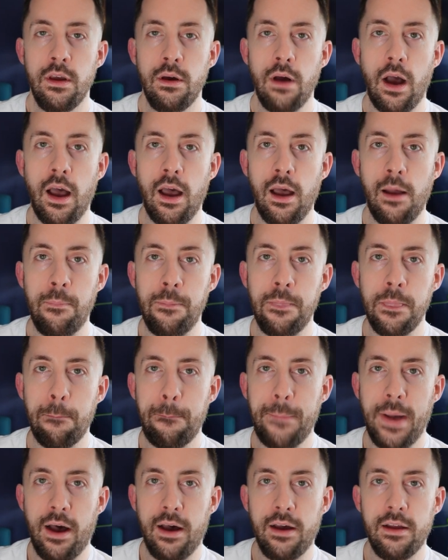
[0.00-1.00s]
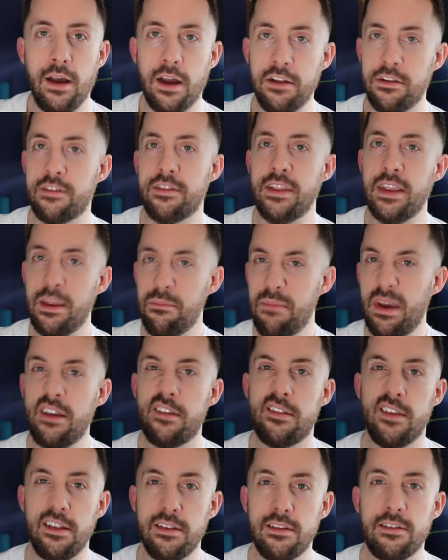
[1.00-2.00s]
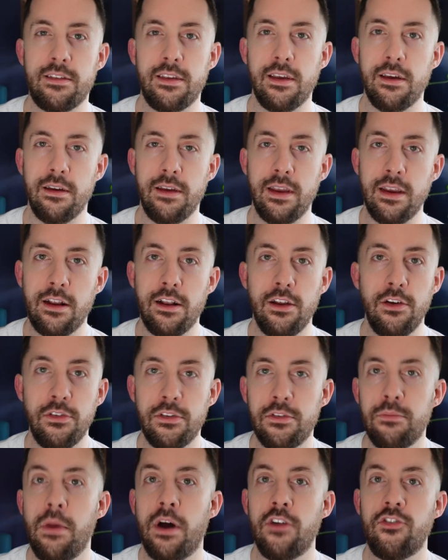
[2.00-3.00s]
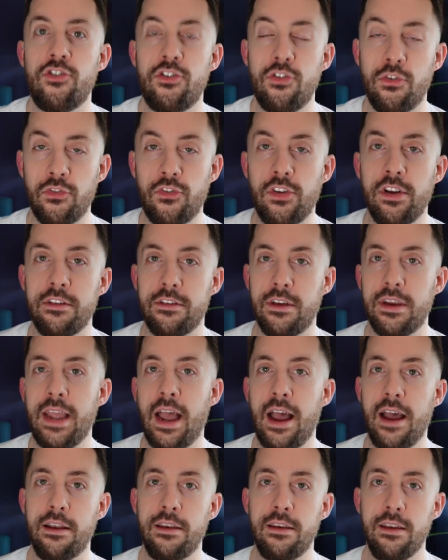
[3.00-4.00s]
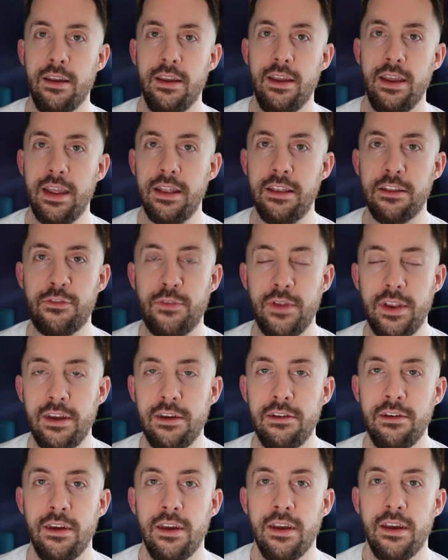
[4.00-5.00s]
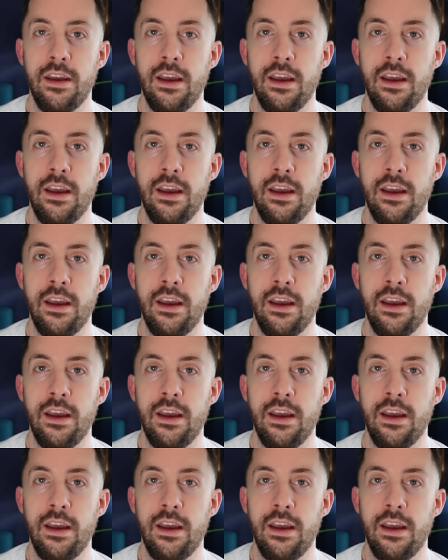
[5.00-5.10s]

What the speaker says: but I just think it makes sense to include as much content as I can in this video.